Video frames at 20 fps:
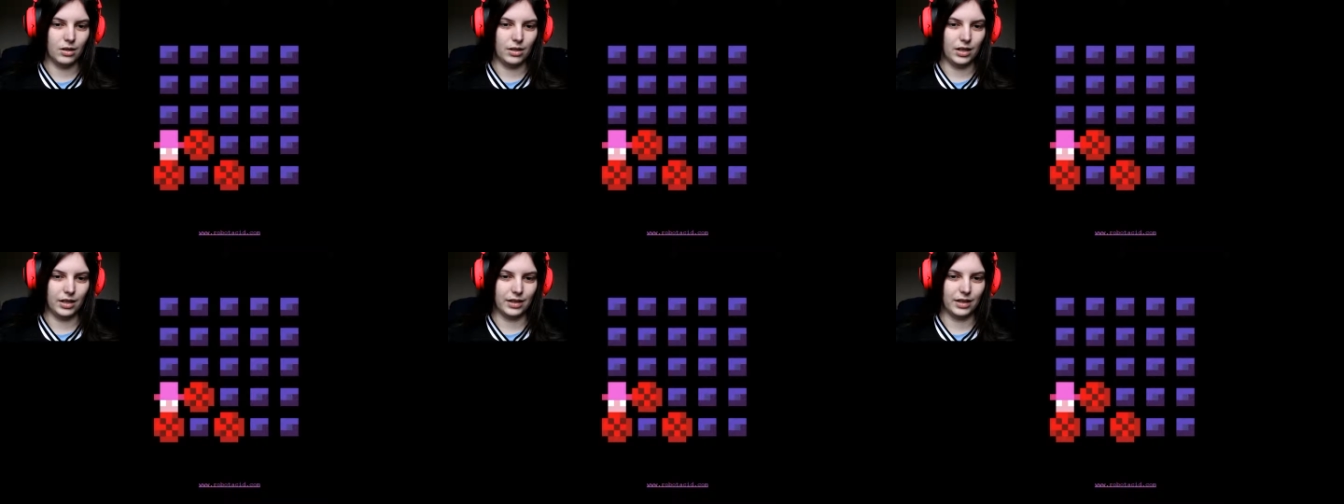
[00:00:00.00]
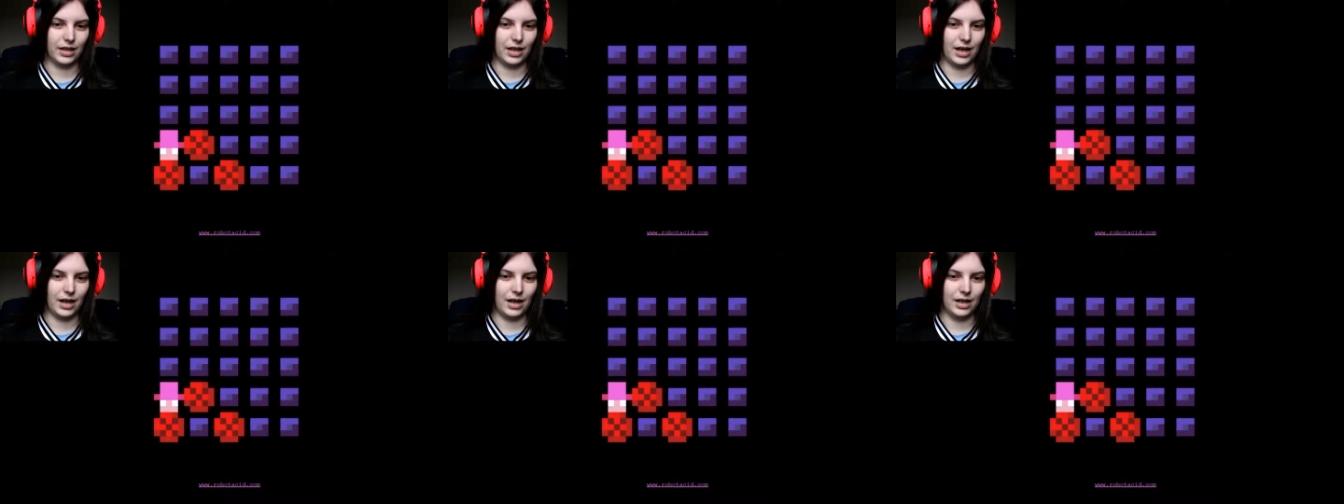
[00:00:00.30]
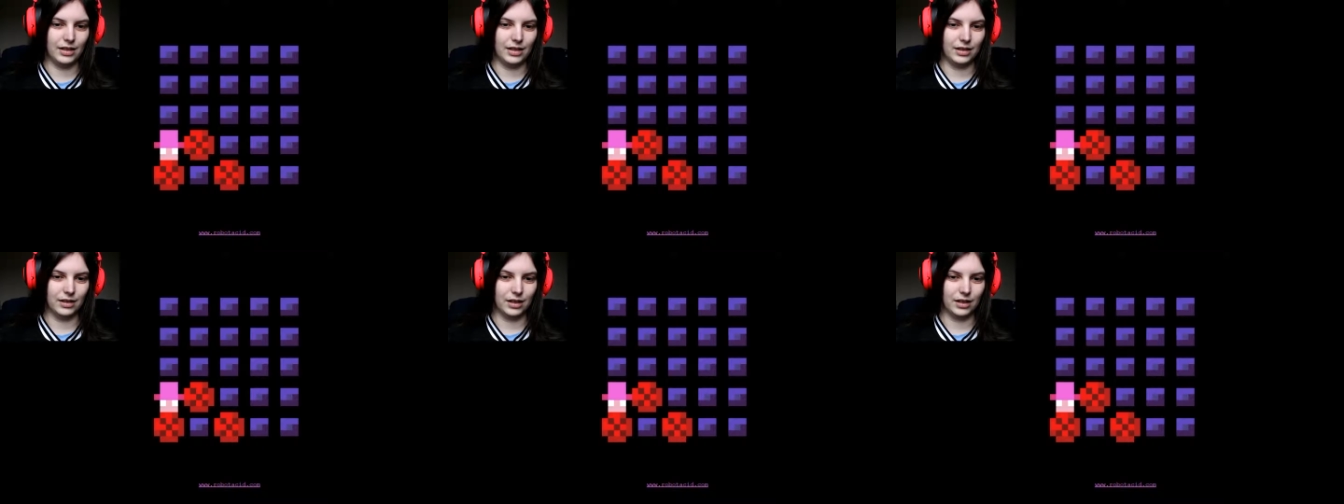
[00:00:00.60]
Like
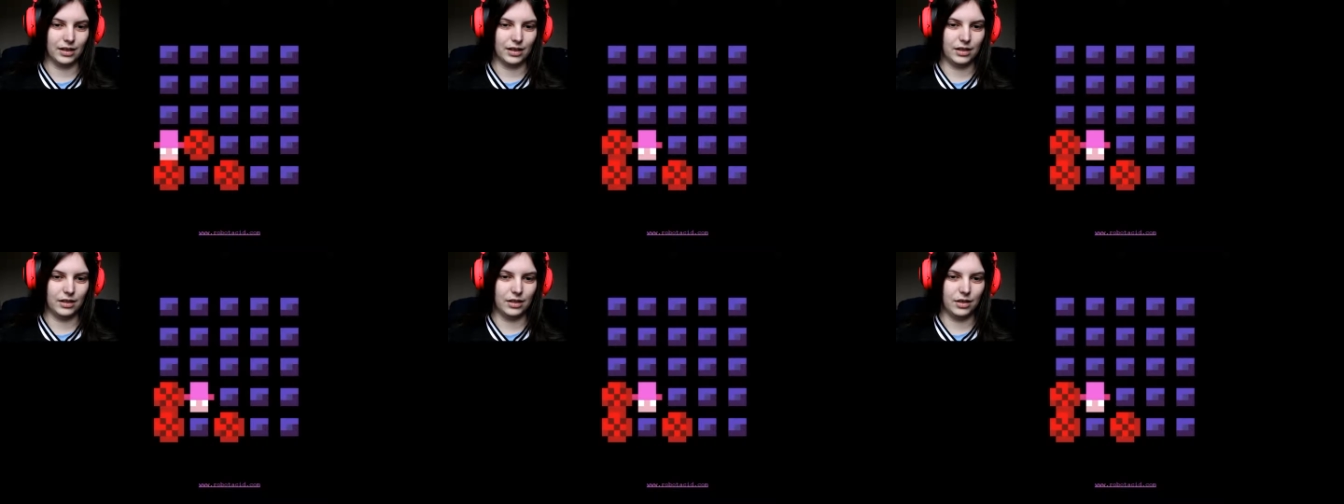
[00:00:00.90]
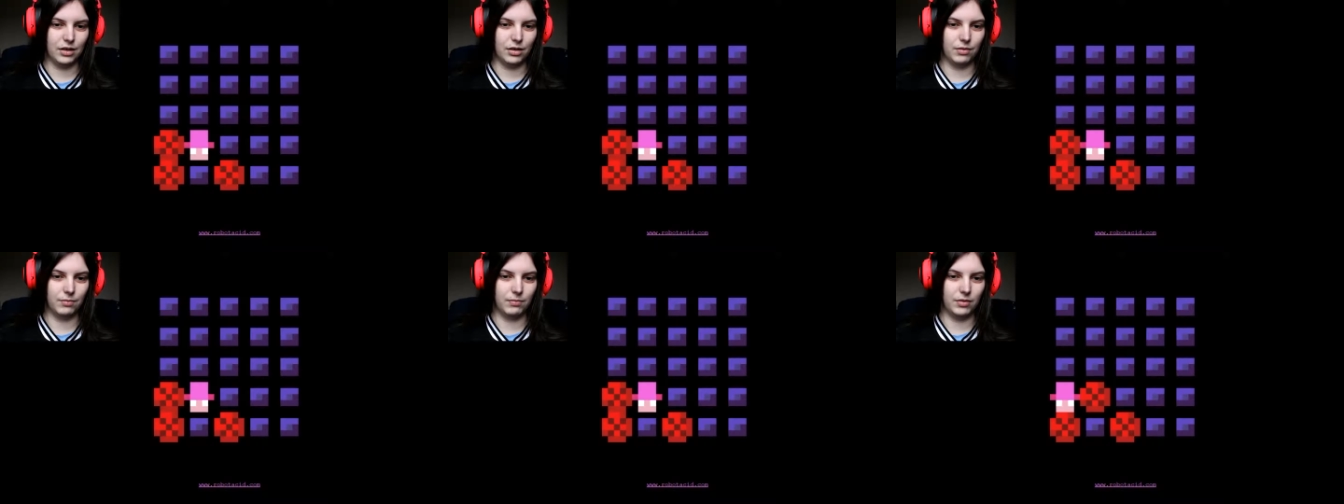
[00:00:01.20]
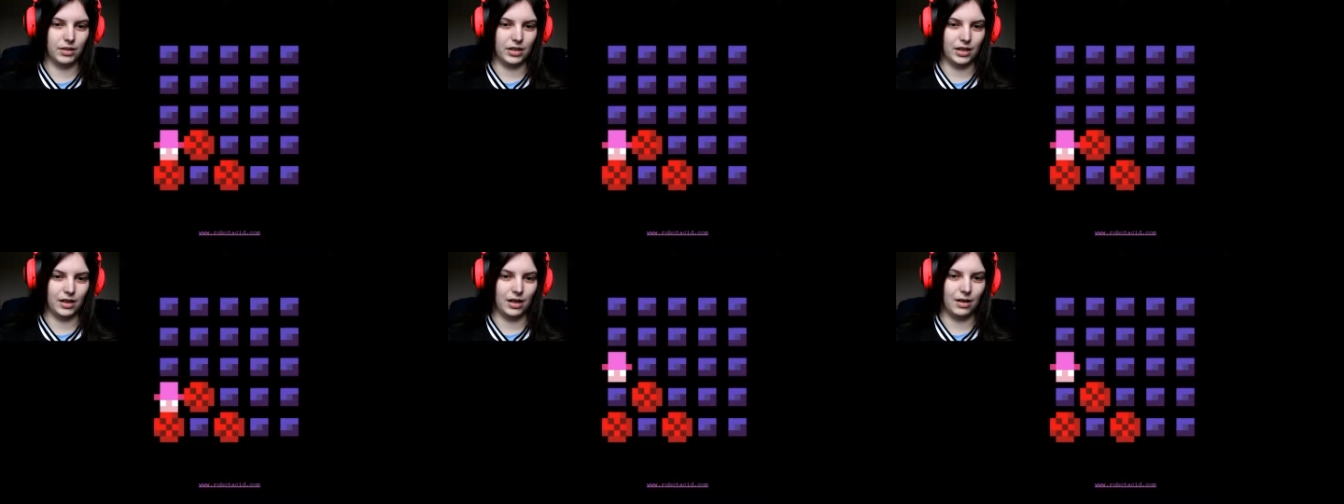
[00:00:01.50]
that, and then like
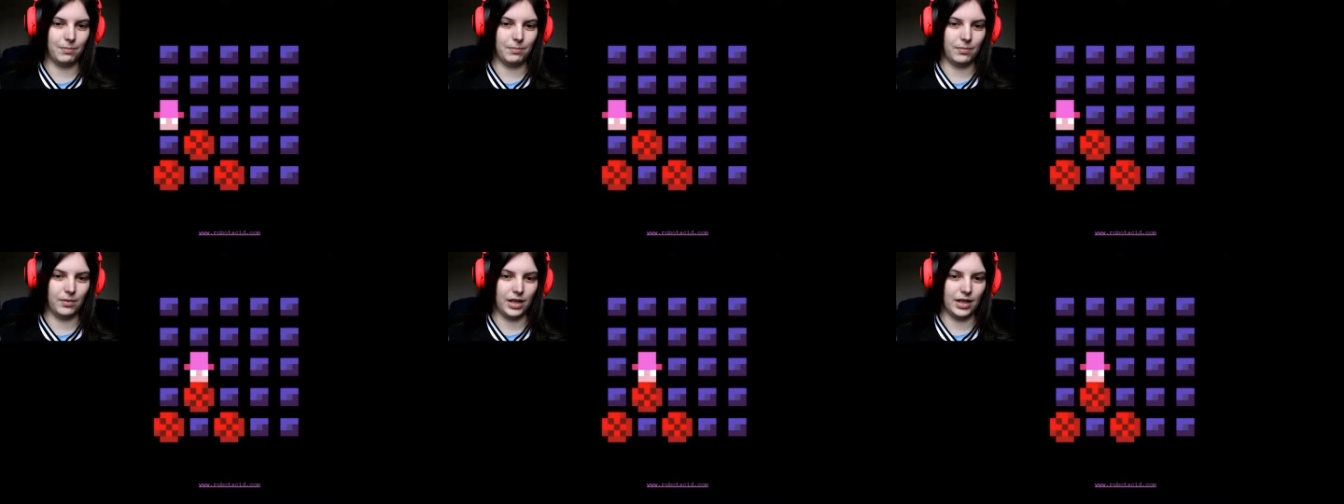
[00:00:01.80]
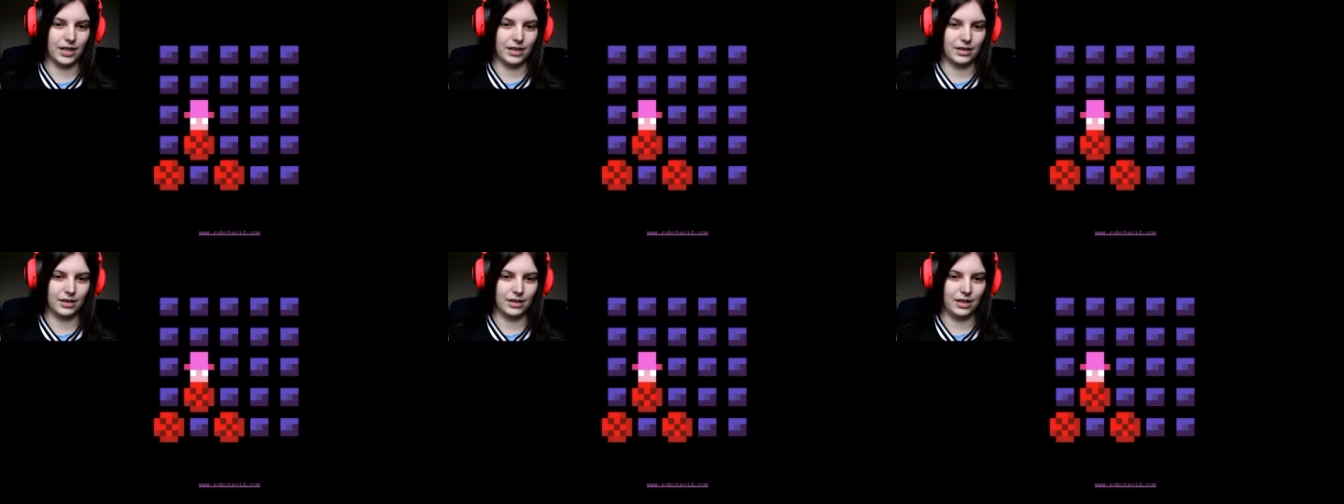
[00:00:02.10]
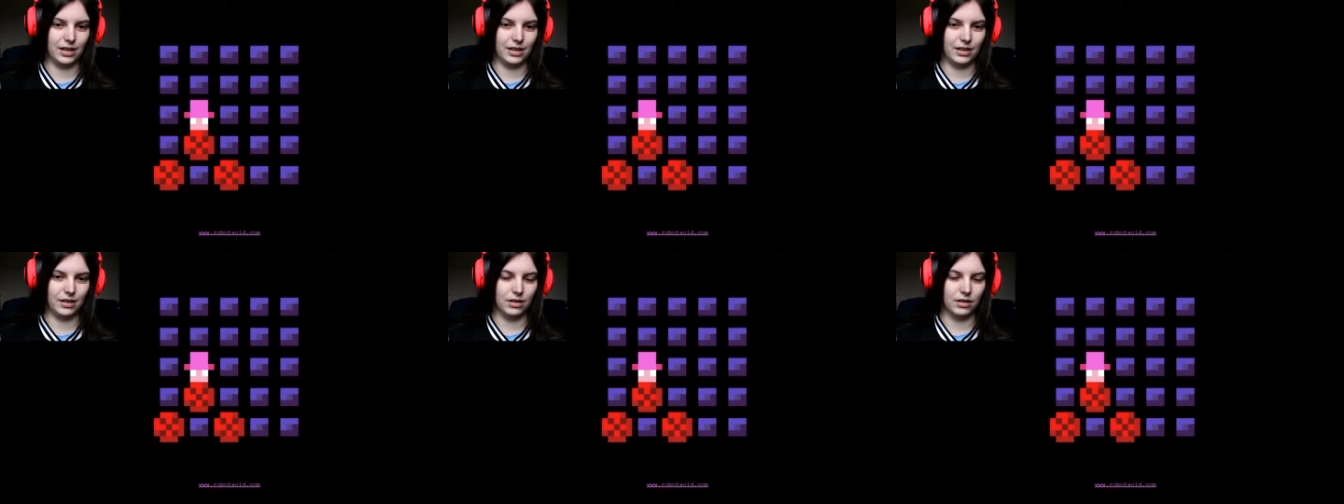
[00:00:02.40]
nope, and then up oh, like
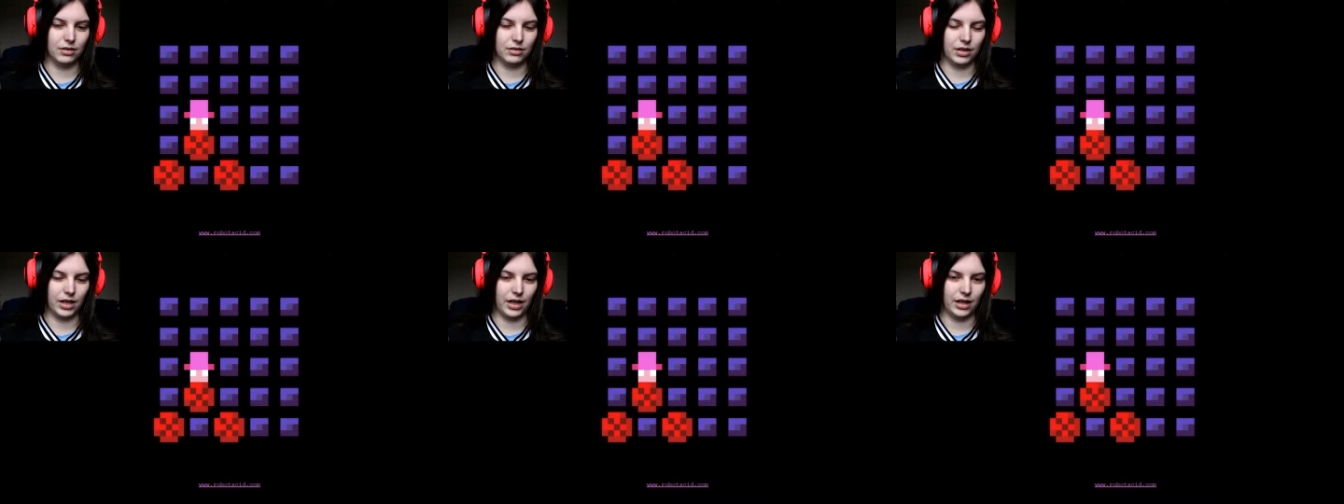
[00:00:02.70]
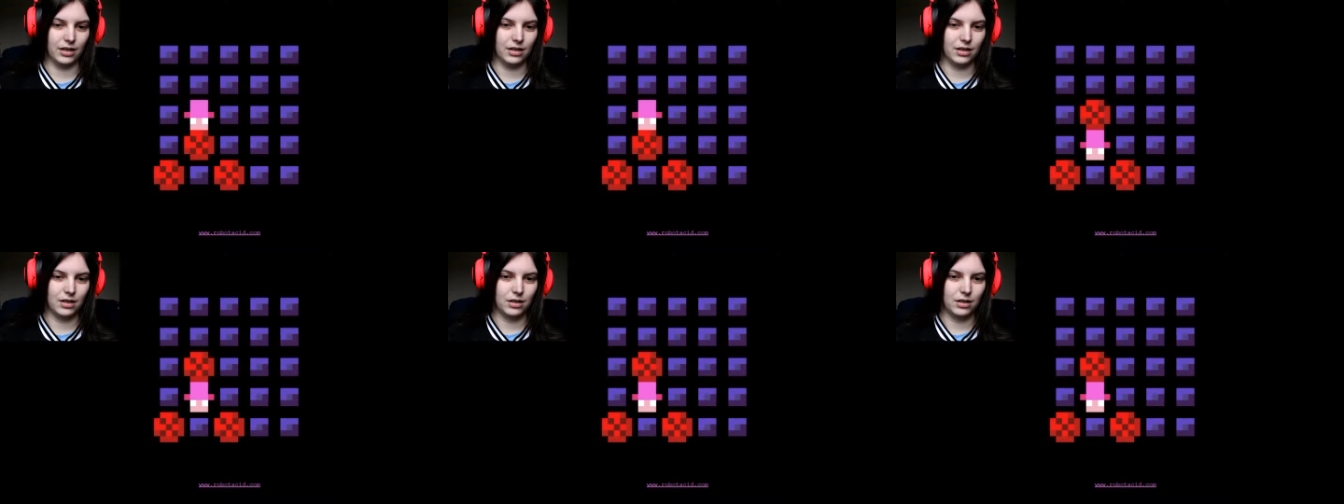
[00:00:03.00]
okay.